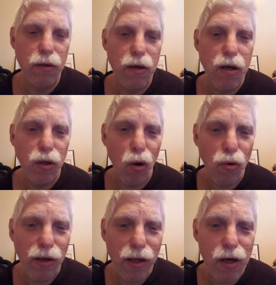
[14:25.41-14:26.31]
Don't
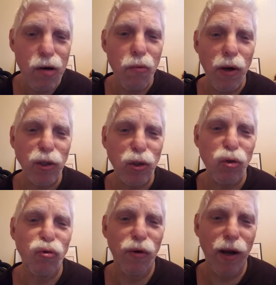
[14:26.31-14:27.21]
get in a rush to
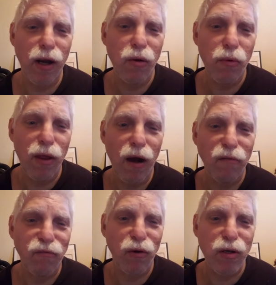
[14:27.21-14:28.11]
trade without
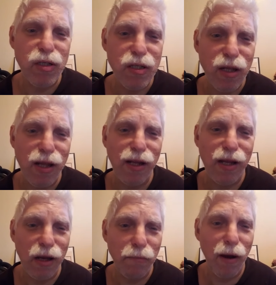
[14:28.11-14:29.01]
first thinking
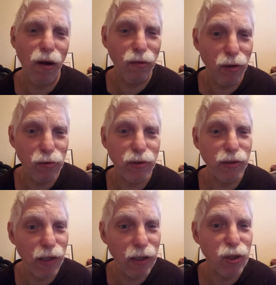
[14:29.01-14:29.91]
about those
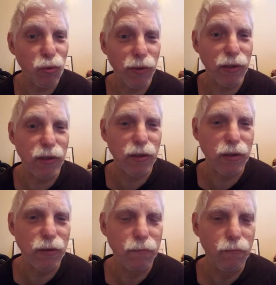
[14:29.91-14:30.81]
consequences.
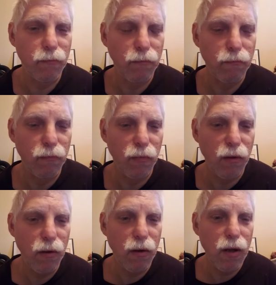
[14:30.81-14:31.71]

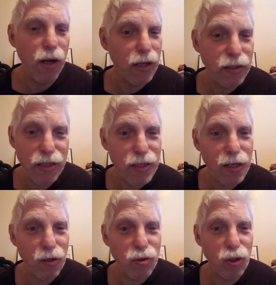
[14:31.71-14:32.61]
It's easy to
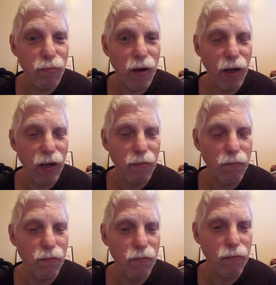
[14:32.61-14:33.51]
lose your money.
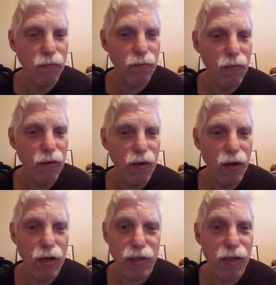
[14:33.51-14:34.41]

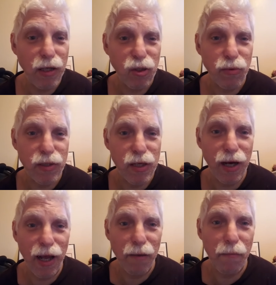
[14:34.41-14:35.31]
It's not so easy to
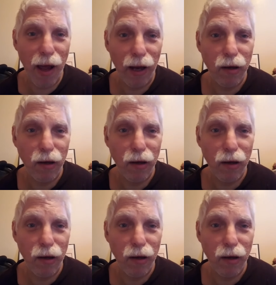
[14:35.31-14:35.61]
get it back.